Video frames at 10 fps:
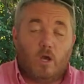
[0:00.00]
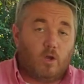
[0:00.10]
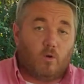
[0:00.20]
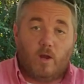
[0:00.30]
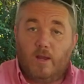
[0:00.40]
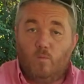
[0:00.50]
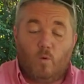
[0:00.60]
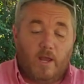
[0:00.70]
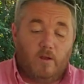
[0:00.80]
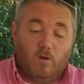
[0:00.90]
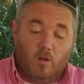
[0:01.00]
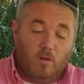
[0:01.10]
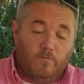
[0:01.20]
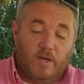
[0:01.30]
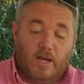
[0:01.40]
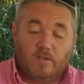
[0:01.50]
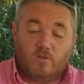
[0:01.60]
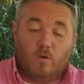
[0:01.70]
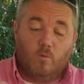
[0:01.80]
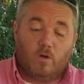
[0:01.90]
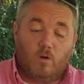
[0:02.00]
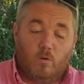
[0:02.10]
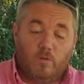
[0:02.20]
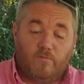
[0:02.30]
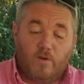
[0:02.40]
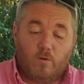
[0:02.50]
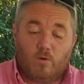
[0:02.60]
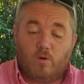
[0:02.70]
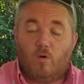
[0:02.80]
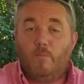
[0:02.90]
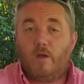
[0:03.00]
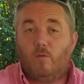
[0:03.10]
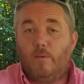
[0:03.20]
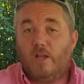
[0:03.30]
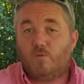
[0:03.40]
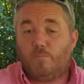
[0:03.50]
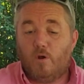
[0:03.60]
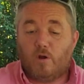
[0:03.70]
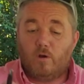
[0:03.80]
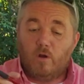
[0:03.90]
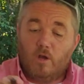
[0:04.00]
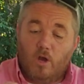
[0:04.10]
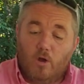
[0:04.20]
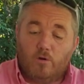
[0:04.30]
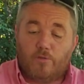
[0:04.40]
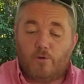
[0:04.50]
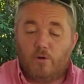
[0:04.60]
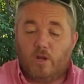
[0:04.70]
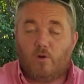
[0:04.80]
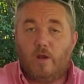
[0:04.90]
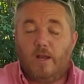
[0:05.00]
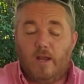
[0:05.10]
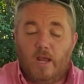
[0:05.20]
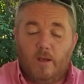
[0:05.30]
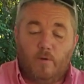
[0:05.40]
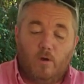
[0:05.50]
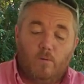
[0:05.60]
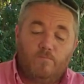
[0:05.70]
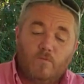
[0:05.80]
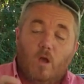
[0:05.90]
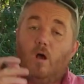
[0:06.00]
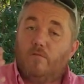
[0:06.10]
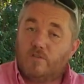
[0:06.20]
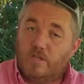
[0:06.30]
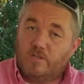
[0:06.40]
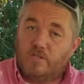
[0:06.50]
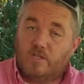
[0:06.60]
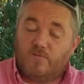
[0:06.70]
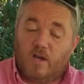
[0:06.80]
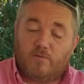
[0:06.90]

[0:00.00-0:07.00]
grain weight and all of that. So we're going the Federal Gold Medal Match Berger 130 grain ammo, obviously in 6.5